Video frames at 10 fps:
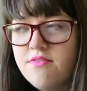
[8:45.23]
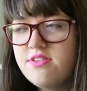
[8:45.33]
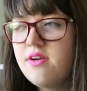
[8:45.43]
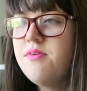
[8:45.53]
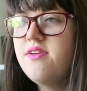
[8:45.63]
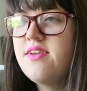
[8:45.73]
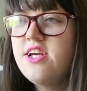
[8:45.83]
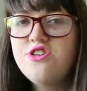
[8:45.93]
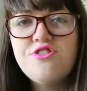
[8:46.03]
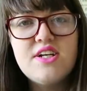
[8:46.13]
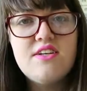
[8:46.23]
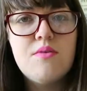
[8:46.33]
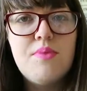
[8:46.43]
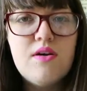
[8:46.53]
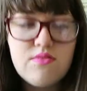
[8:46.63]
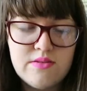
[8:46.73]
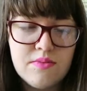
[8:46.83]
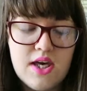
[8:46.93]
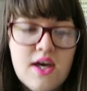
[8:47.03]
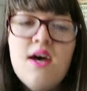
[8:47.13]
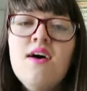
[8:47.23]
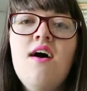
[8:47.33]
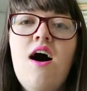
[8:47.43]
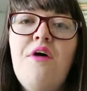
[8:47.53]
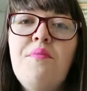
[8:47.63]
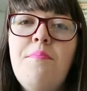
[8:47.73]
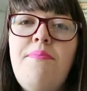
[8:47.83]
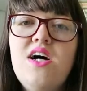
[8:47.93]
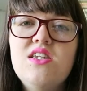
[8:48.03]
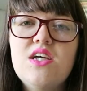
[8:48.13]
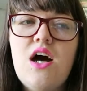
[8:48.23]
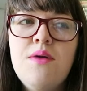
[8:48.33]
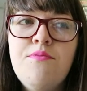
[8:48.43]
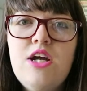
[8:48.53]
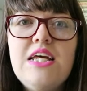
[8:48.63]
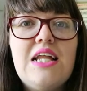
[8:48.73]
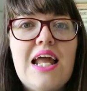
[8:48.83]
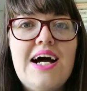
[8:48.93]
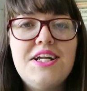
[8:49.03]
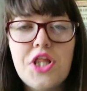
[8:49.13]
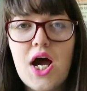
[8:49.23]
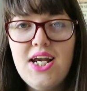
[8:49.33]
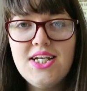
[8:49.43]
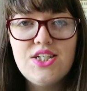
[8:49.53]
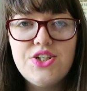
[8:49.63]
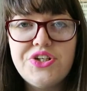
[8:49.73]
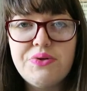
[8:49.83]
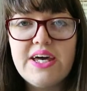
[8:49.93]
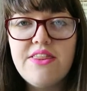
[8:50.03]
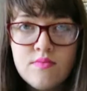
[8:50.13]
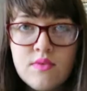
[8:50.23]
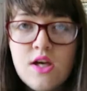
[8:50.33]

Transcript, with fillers: For some reason it just didn't appeal to me, but I'm really glad that I listened to it.